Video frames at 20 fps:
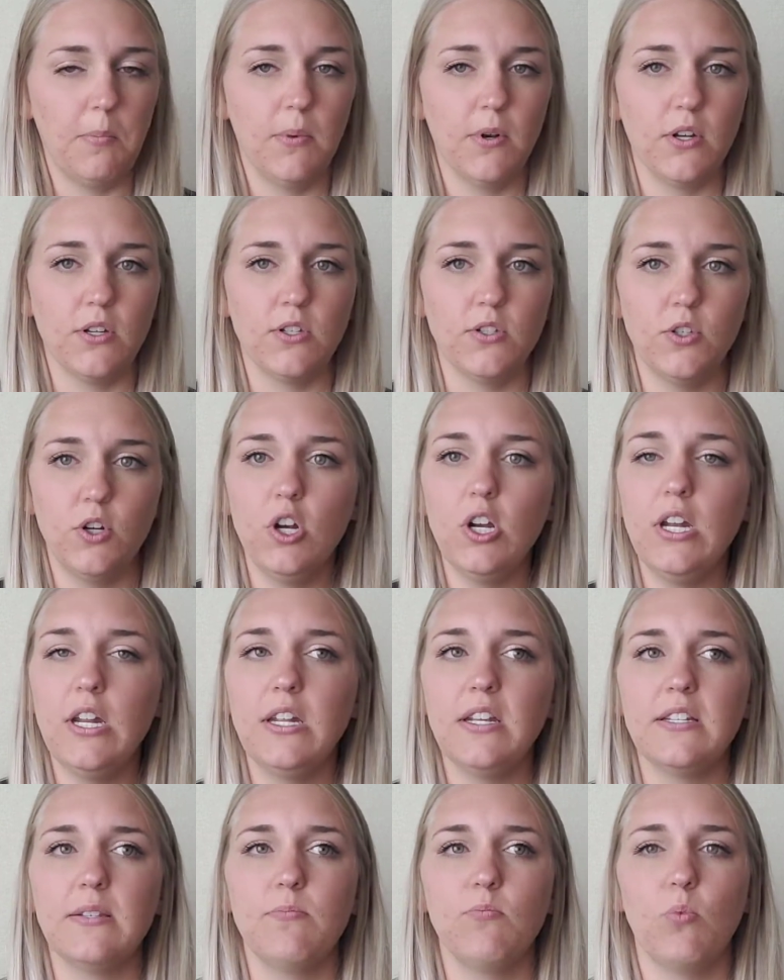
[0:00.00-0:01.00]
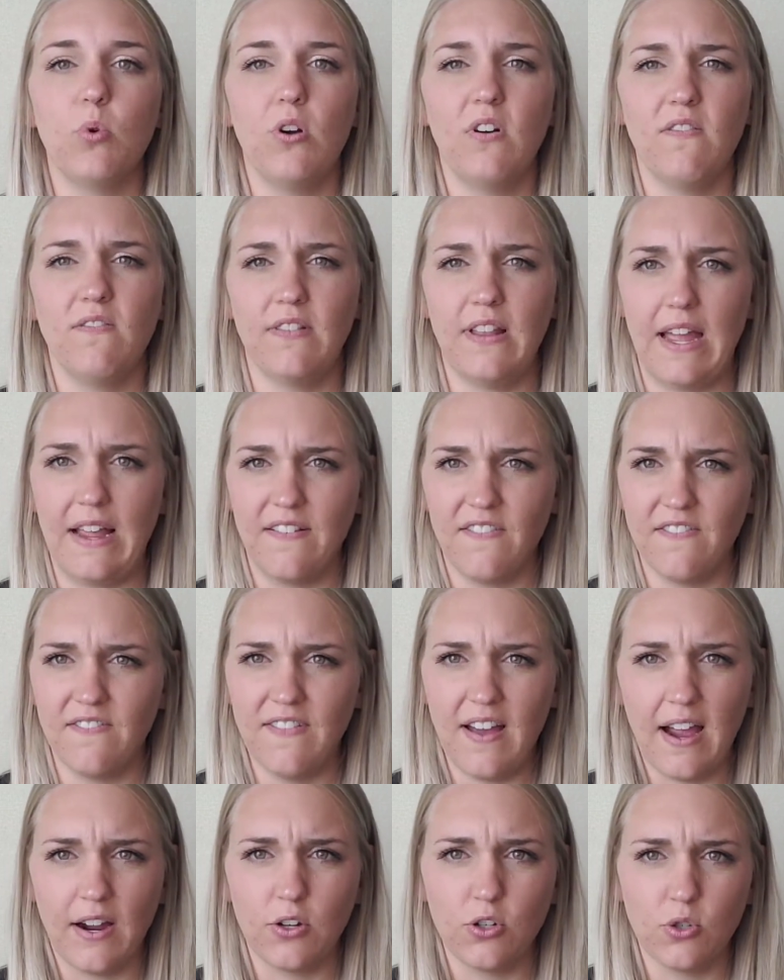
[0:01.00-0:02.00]
but asserting is more of like
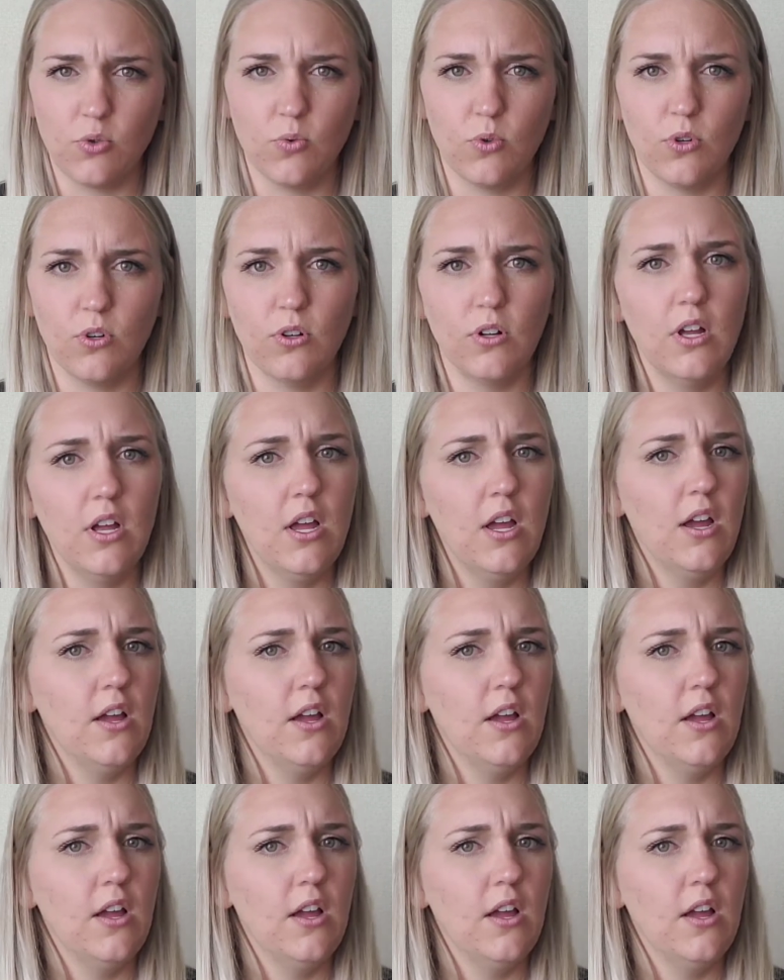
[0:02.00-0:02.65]
factual.